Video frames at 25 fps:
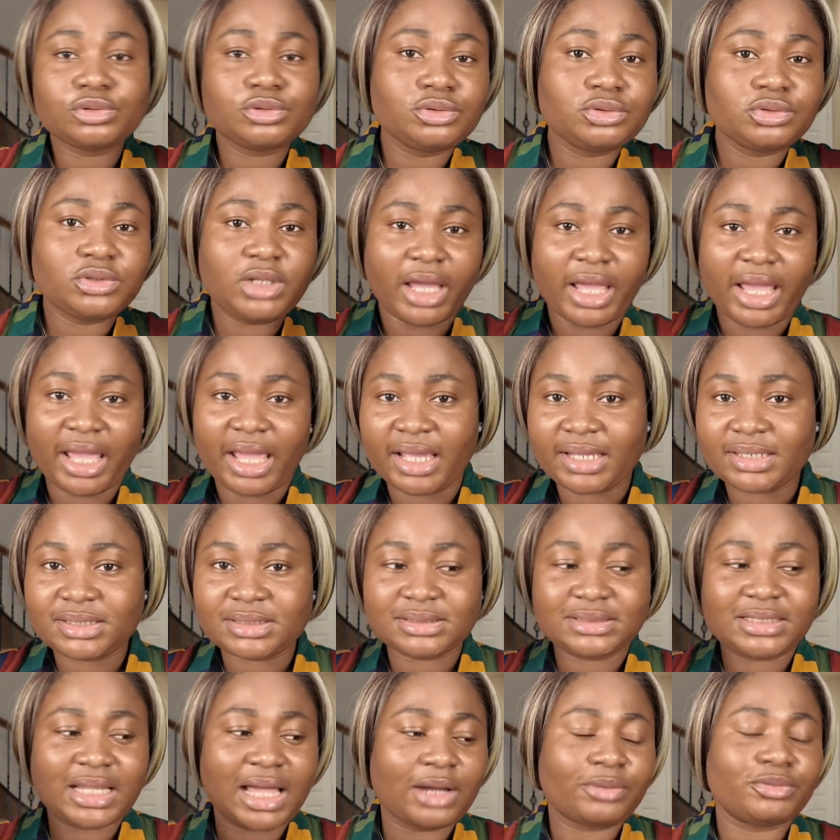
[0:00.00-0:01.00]
good heads
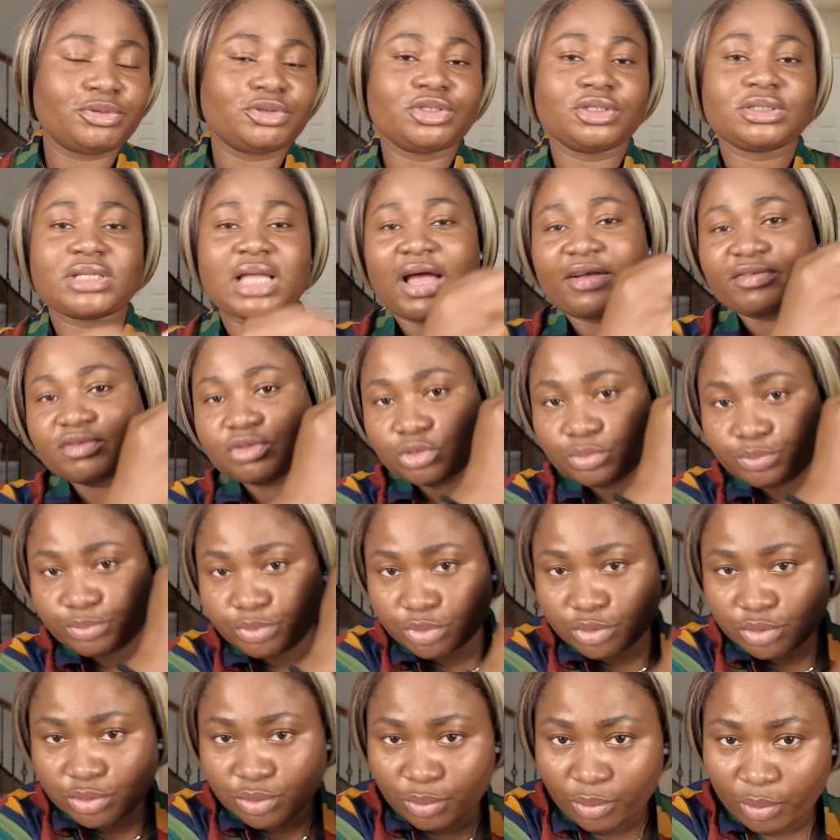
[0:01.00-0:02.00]
that we just have to
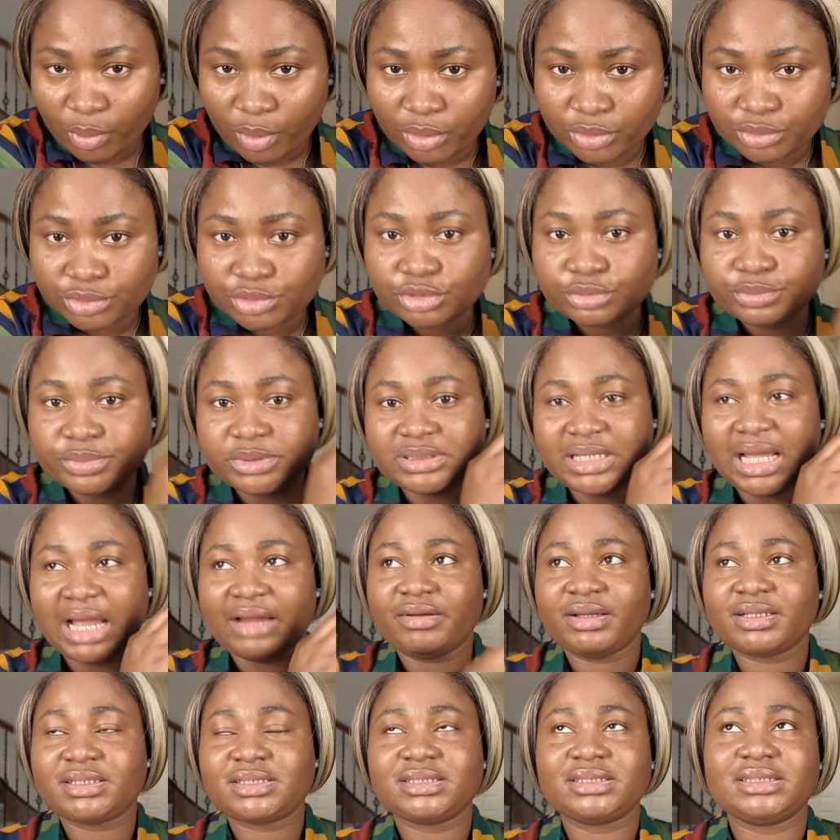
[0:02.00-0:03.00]
put one to be
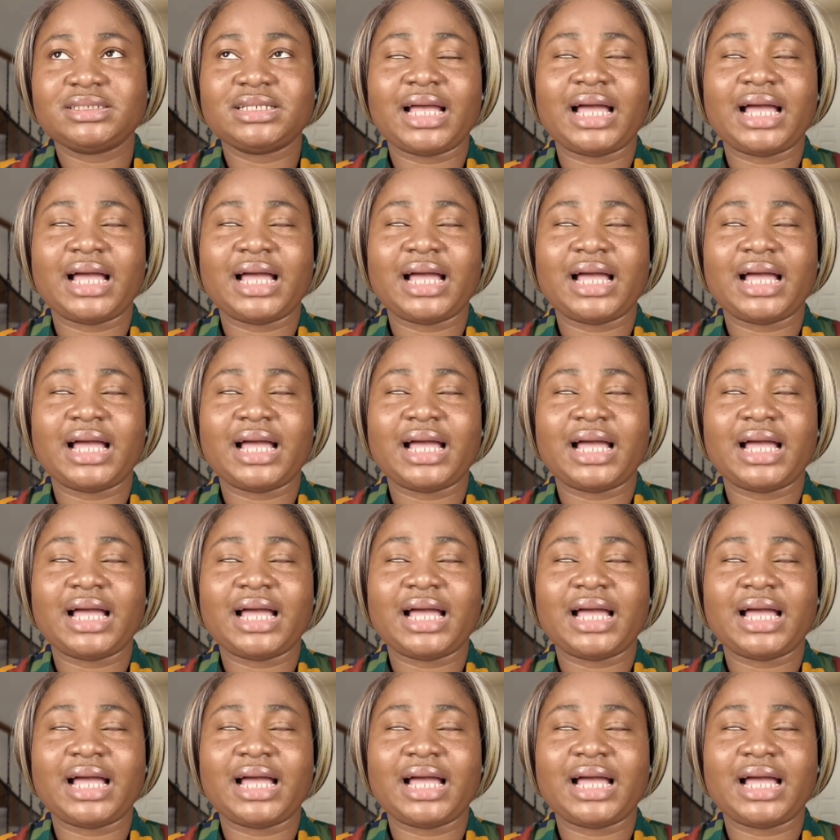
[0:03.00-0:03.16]
directing it.